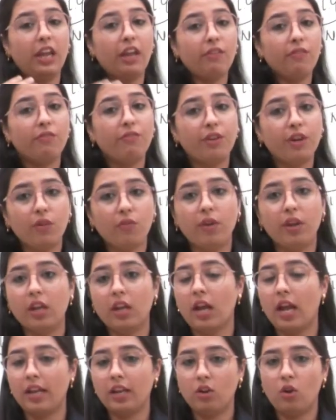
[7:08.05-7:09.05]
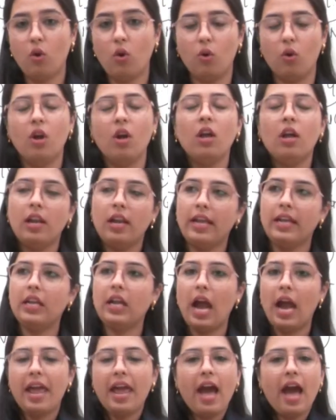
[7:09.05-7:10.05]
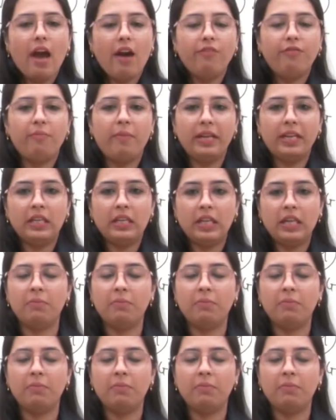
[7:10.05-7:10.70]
everywhere I go. Like I have my